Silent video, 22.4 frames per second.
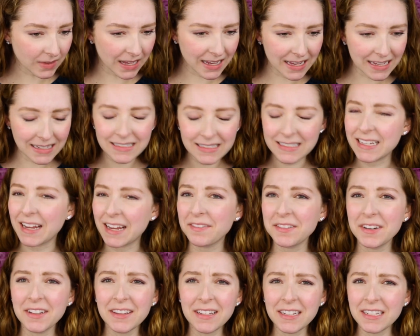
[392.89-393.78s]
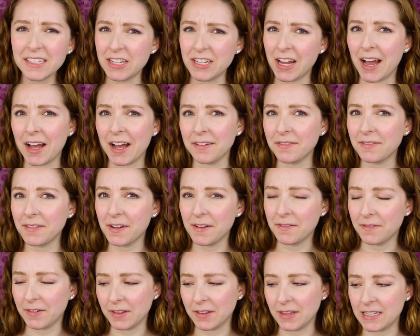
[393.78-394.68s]
It's definitely tough
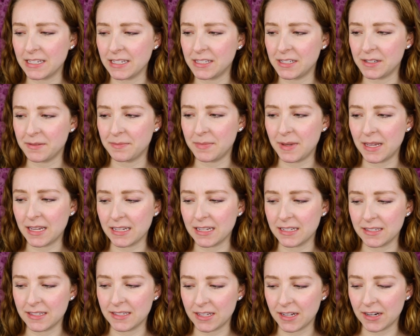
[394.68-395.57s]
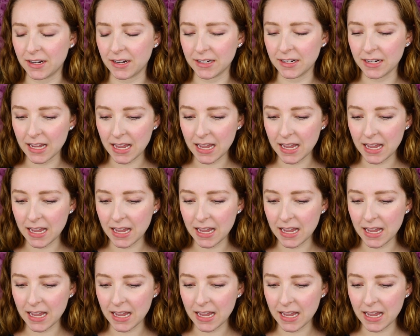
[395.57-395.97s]
for this to be considered